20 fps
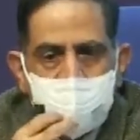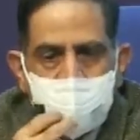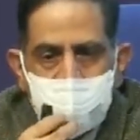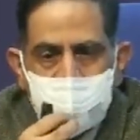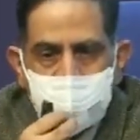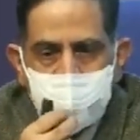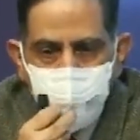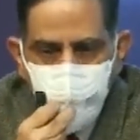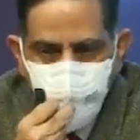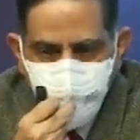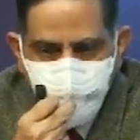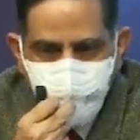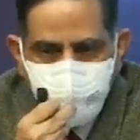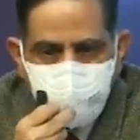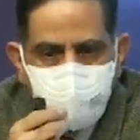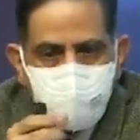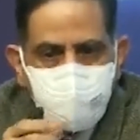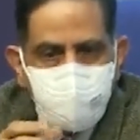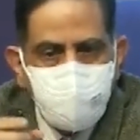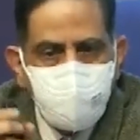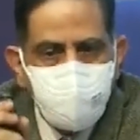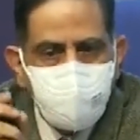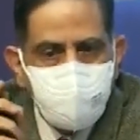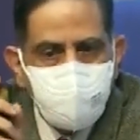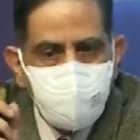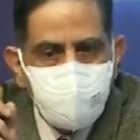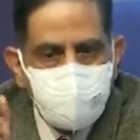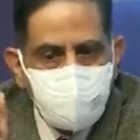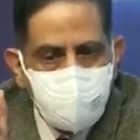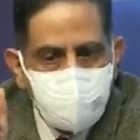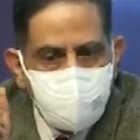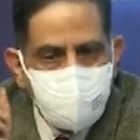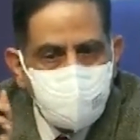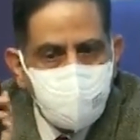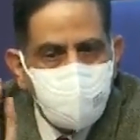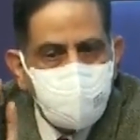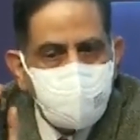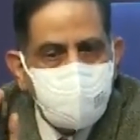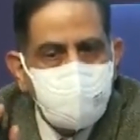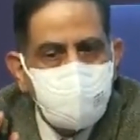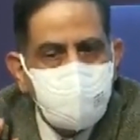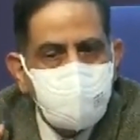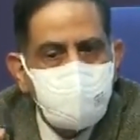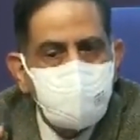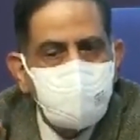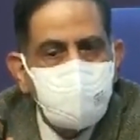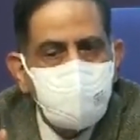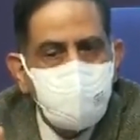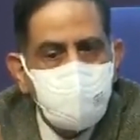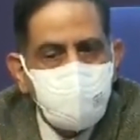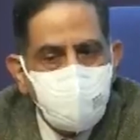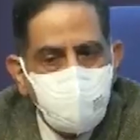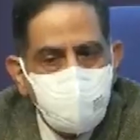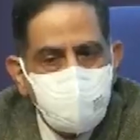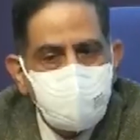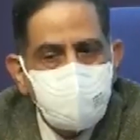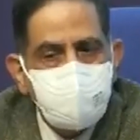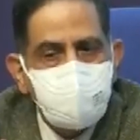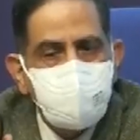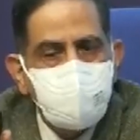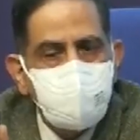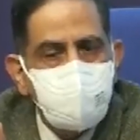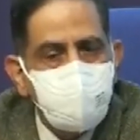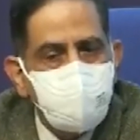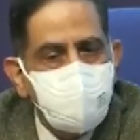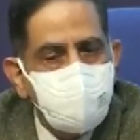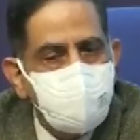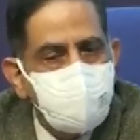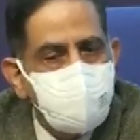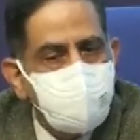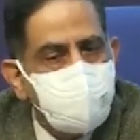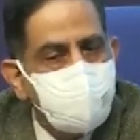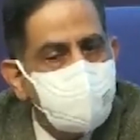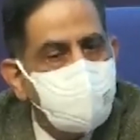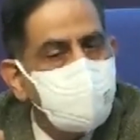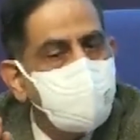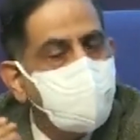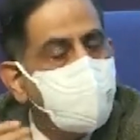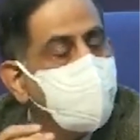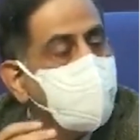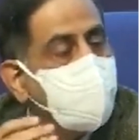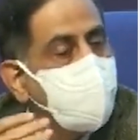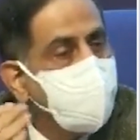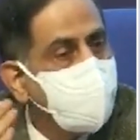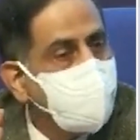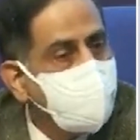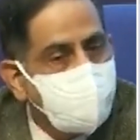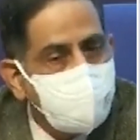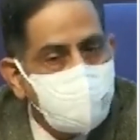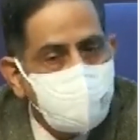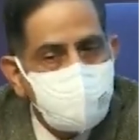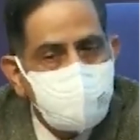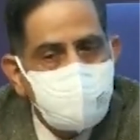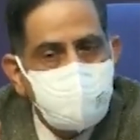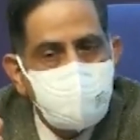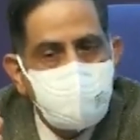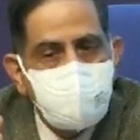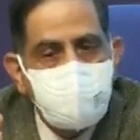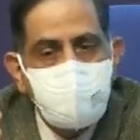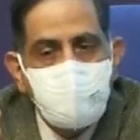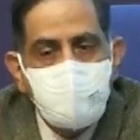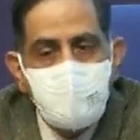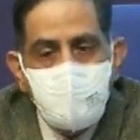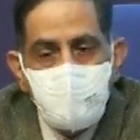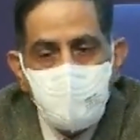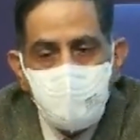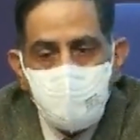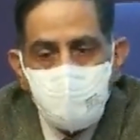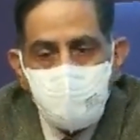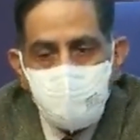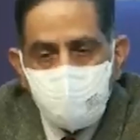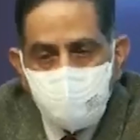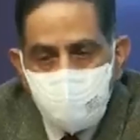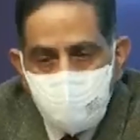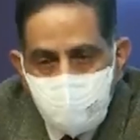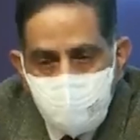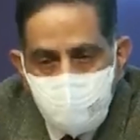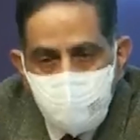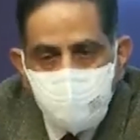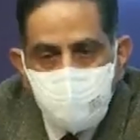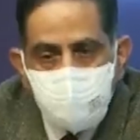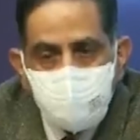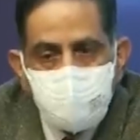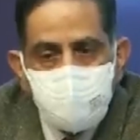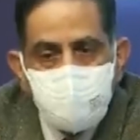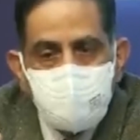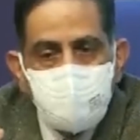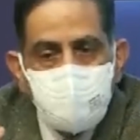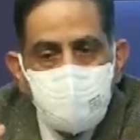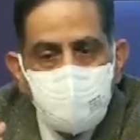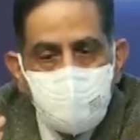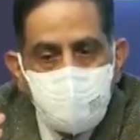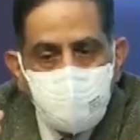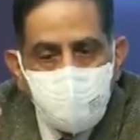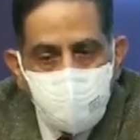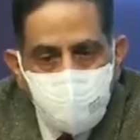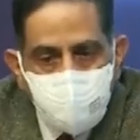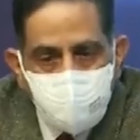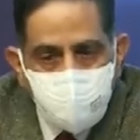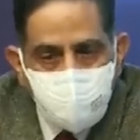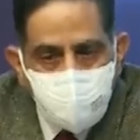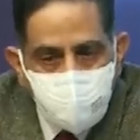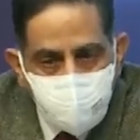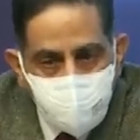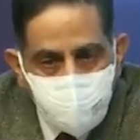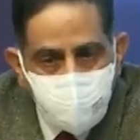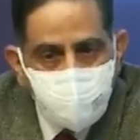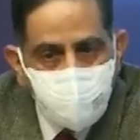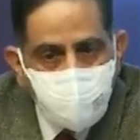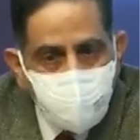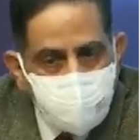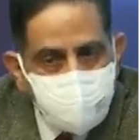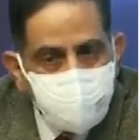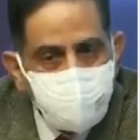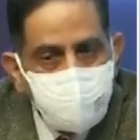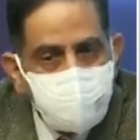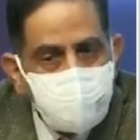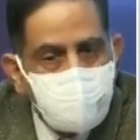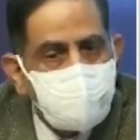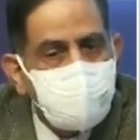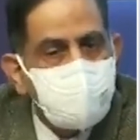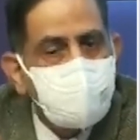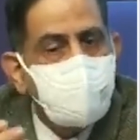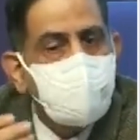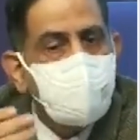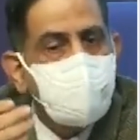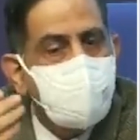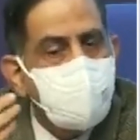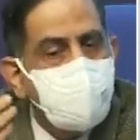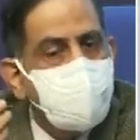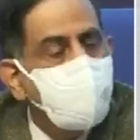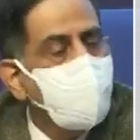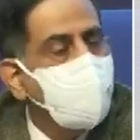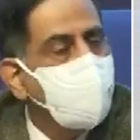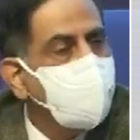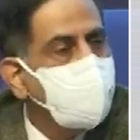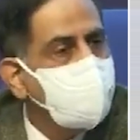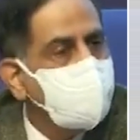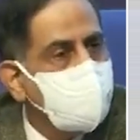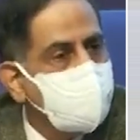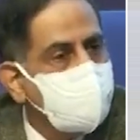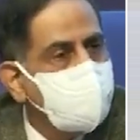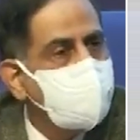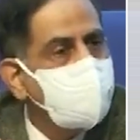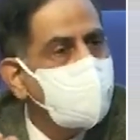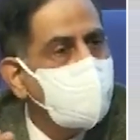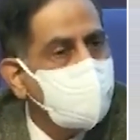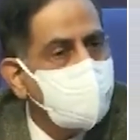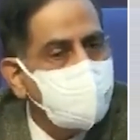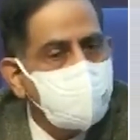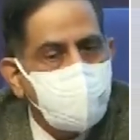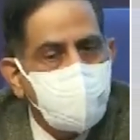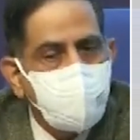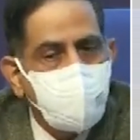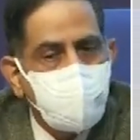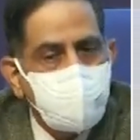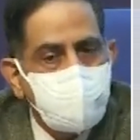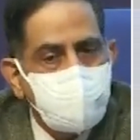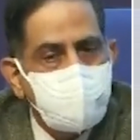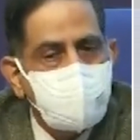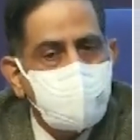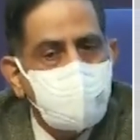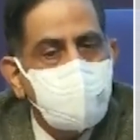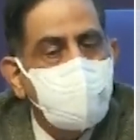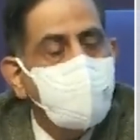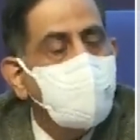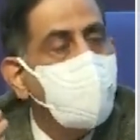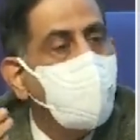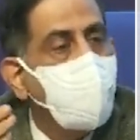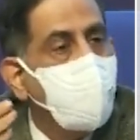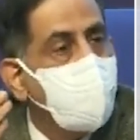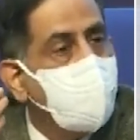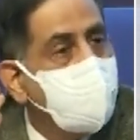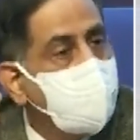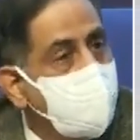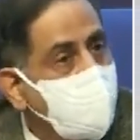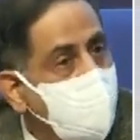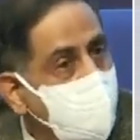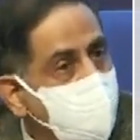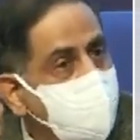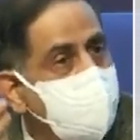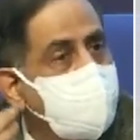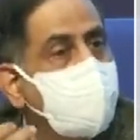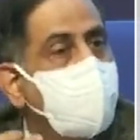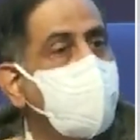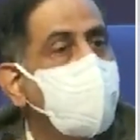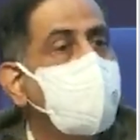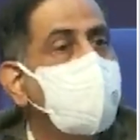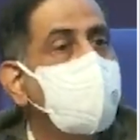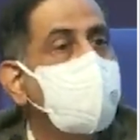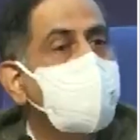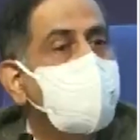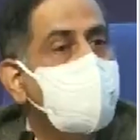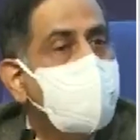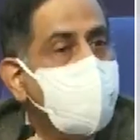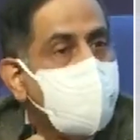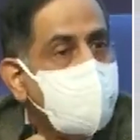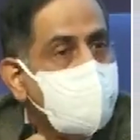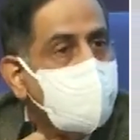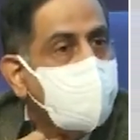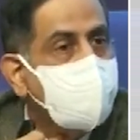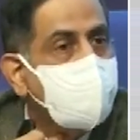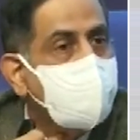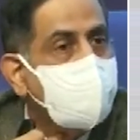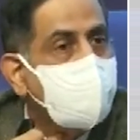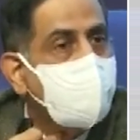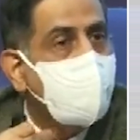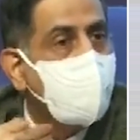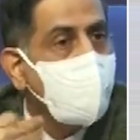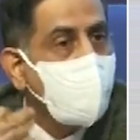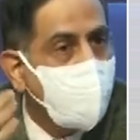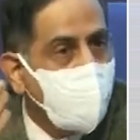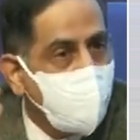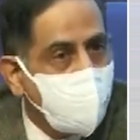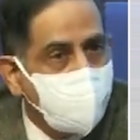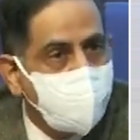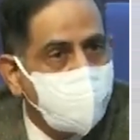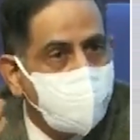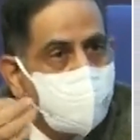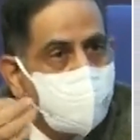asymptomatic individuals undergoing surgical, non-surgical procedures, including pregnancy, in labor, who are hospitalized, should not be tested unless warranted, or they have some symptoms of